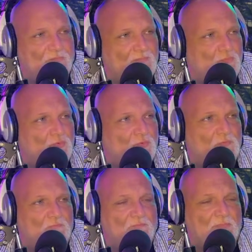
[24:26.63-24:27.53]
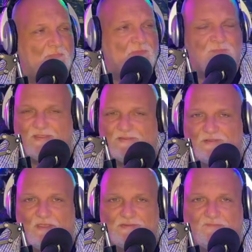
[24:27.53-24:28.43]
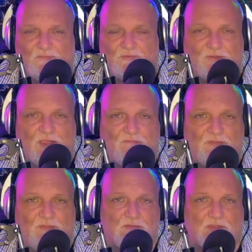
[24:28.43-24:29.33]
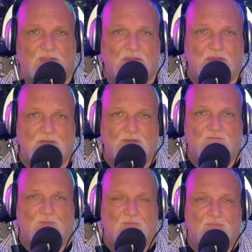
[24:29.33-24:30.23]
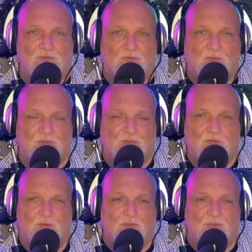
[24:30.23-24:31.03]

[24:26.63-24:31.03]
I'm going to be exhausted from traveling all day, from touring New York.